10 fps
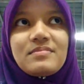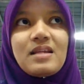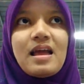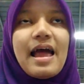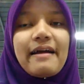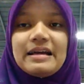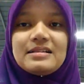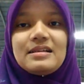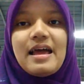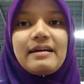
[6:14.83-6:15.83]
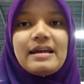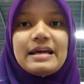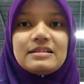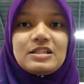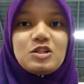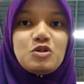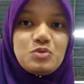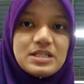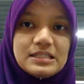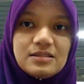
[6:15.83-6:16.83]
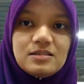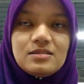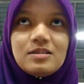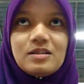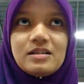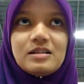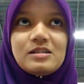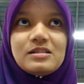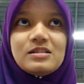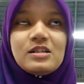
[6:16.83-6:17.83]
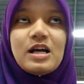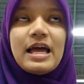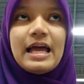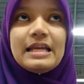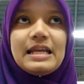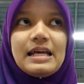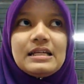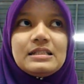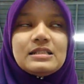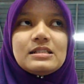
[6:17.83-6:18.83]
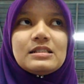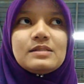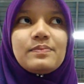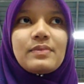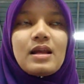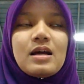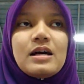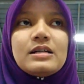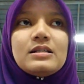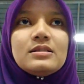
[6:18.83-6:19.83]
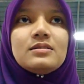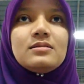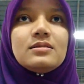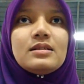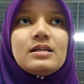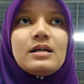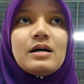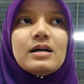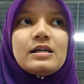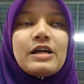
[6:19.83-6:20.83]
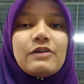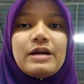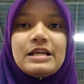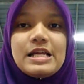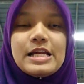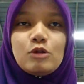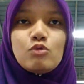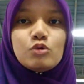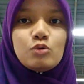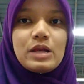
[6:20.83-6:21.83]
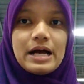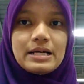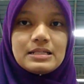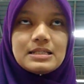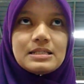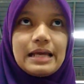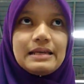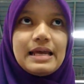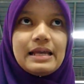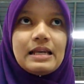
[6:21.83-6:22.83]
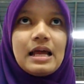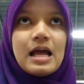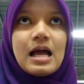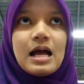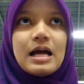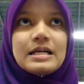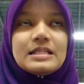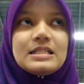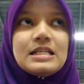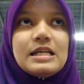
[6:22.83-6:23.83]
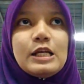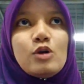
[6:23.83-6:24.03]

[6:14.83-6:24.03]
act like a student, and then a girl get ready to go to class, and then she